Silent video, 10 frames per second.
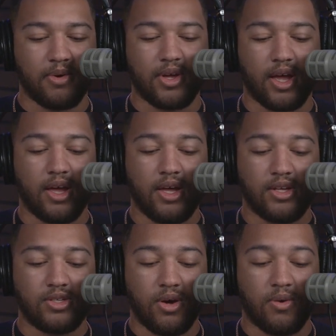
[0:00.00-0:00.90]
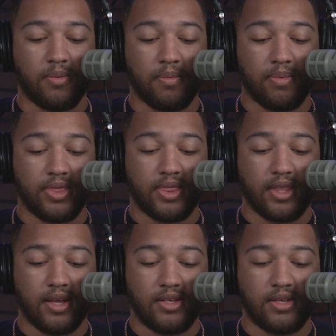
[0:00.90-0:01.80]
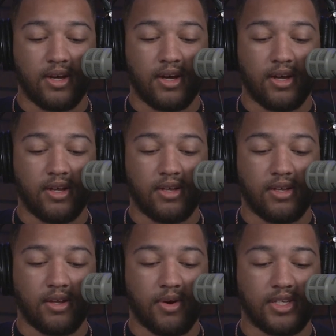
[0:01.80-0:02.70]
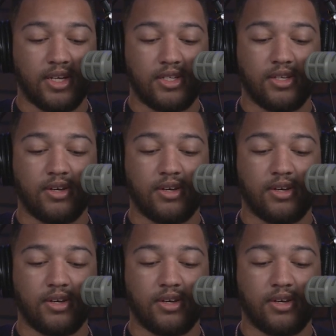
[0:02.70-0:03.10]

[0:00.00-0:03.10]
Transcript: Okay, so, anyway, it says